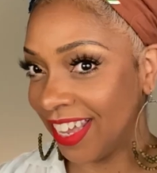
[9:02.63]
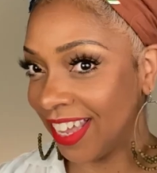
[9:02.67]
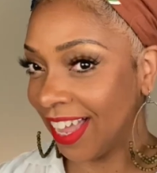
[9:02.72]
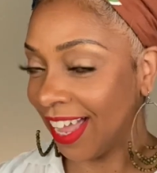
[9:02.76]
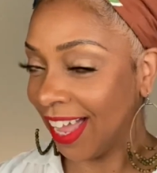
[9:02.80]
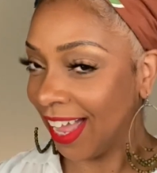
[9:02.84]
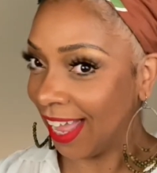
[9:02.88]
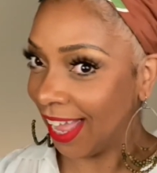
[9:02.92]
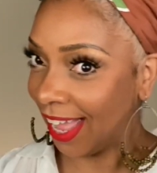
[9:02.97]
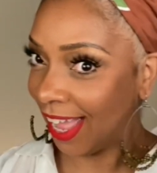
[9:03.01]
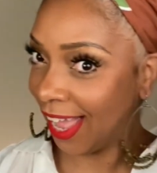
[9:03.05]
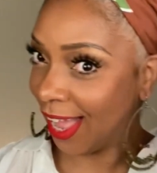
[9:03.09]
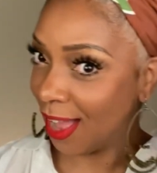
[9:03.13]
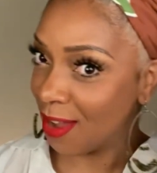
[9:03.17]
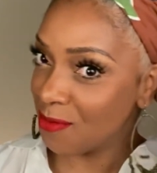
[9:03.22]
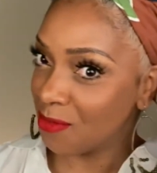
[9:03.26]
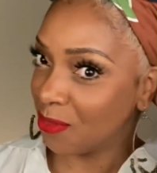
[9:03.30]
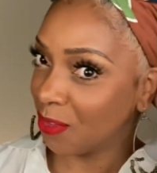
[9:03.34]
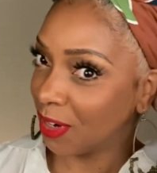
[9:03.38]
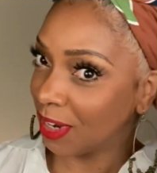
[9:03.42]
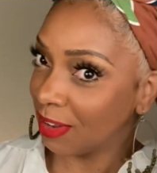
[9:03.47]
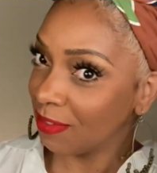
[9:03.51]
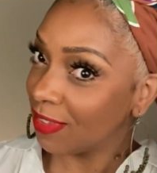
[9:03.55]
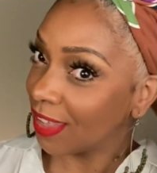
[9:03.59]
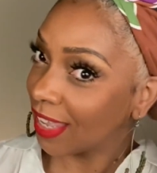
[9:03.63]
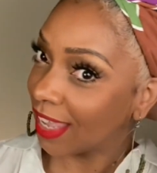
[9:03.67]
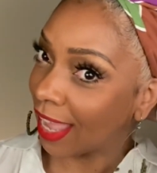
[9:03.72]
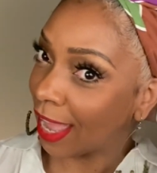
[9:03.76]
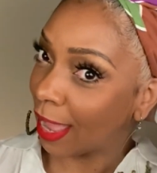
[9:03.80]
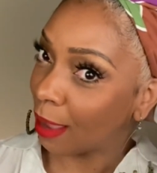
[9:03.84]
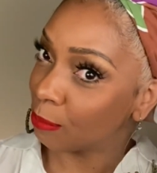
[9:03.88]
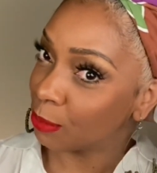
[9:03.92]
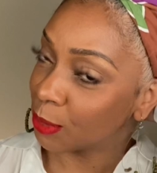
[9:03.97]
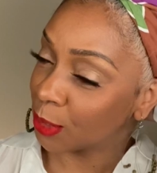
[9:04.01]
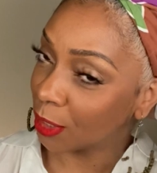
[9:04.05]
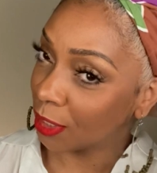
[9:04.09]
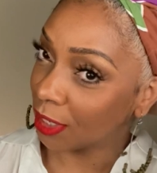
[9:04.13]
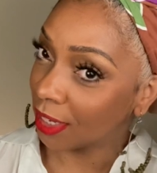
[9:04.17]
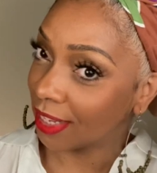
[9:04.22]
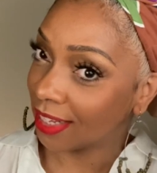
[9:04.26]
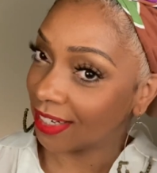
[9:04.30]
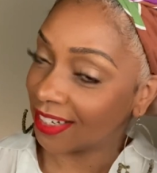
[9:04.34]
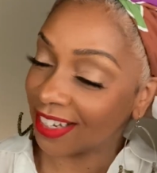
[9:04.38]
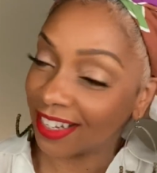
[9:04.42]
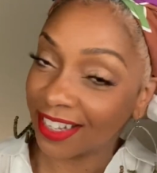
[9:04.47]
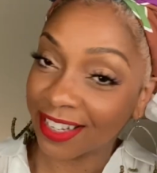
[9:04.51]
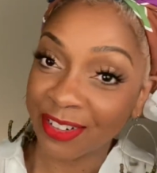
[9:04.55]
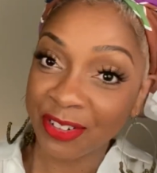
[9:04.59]
I have one of the caps on
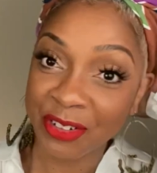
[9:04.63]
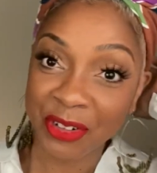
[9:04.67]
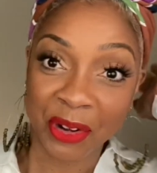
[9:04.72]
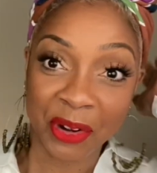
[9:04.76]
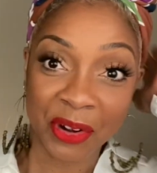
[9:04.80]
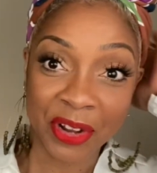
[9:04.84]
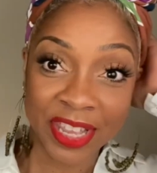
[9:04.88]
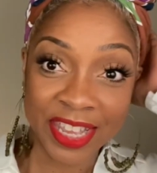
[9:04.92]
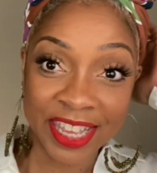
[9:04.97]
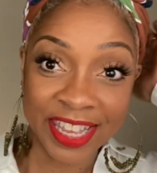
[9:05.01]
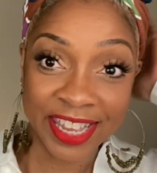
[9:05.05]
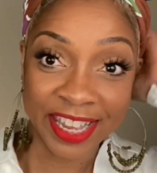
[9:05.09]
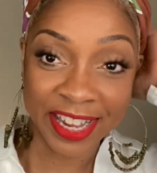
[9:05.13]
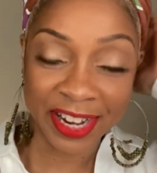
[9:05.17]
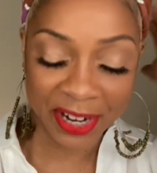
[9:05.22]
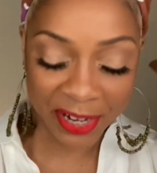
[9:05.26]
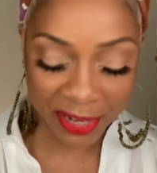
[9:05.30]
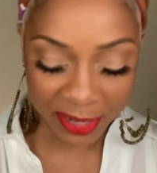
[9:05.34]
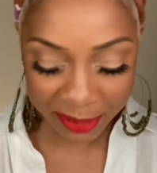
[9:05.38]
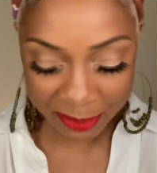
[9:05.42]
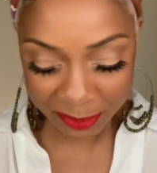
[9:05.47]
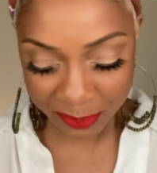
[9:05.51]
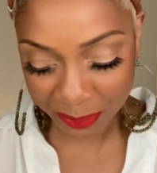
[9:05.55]
under here